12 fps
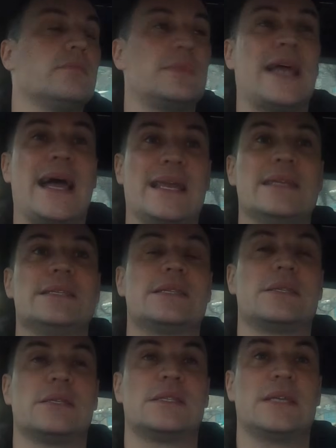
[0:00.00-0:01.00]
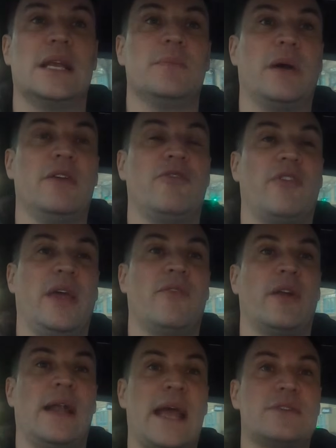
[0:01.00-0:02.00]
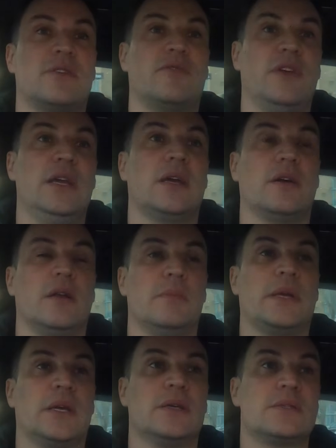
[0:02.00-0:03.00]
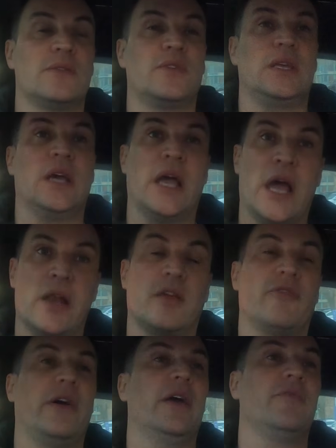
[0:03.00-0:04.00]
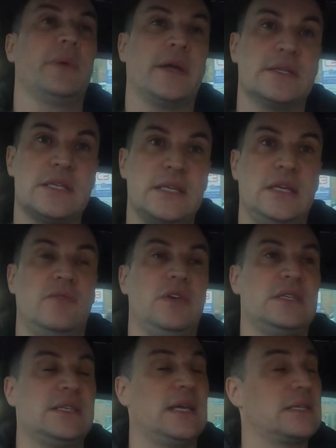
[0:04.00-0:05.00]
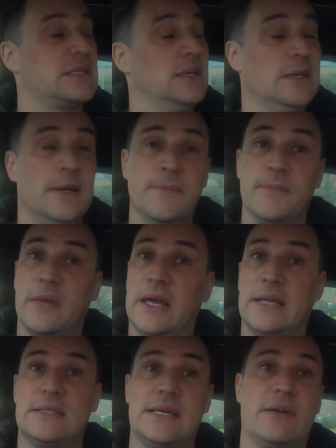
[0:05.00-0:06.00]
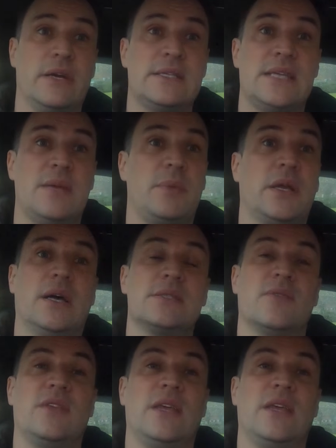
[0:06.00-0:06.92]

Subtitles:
that is still my favorite electric vehicle because of the Ioniq 5, because of the EV6, and dare I say, because of the